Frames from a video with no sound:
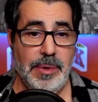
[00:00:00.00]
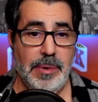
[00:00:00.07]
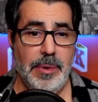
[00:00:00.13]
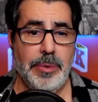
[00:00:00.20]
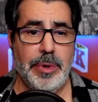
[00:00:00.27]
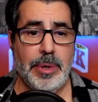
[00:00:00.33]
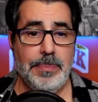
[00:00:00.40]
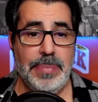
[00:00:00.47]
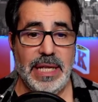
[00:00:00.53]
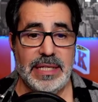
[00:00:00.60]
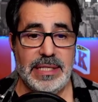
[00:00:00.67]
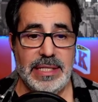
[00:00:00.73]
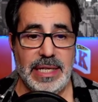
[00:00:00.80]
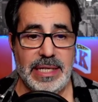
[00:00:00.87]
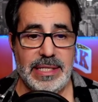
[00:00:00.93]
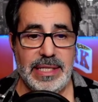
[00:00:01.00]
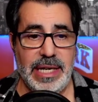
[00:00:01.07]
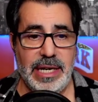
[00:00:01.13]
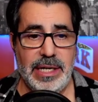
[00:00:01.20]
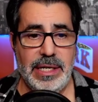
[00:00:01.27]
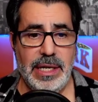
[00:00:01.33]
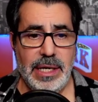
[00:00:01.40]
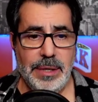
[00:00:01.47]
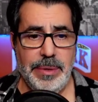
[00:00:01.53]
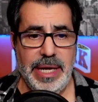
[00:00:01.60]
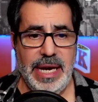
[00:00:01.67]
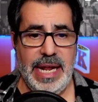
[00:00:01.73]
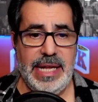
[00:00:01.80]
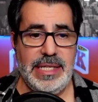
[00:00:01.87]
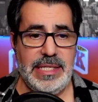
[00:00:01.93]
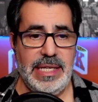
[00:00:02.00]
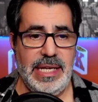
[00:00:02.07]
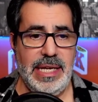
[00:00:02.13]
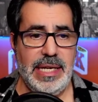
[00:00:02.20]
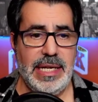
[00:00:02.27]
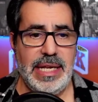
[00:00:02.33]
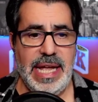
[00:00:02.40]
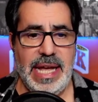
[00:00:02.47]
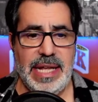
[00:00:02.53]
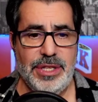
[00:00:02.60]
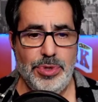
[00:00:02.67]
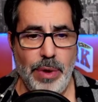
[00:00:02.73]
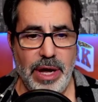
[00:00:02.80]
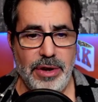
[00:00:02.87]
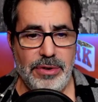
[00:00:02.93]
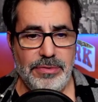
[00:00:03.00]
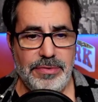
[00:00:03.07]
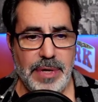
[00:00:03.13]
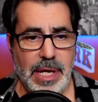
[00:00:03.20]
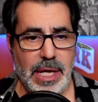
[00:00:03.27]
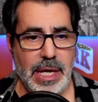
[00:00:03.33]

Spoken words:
We were plus 6 there. We had 18 and they 12.